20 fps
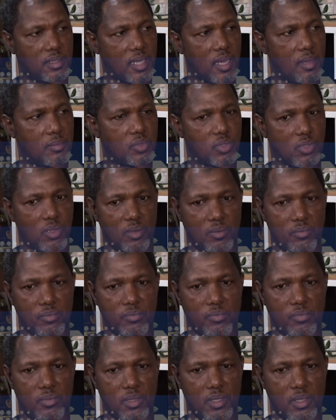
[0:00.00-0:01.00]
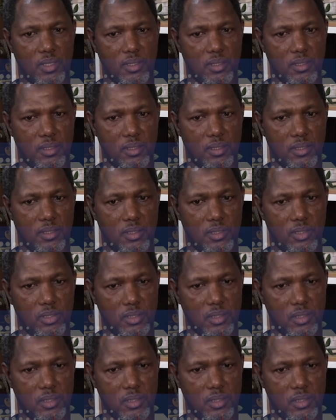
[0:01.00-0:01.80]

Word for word: terms of being